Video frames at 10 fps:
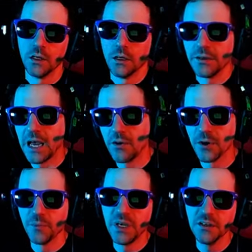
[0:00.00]
Now her
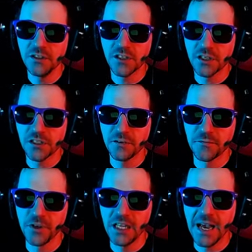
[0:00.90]
meter starts to
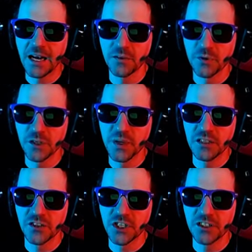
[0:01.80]
freak out, which
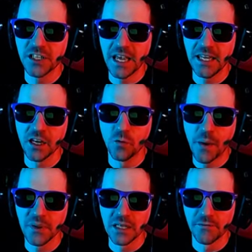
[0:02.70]
means she's gaining a
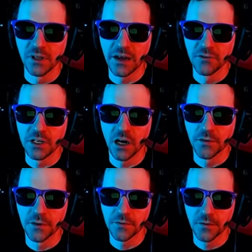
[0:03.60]
weapon level every
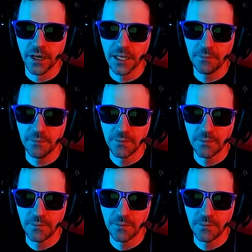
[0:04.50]
other frame.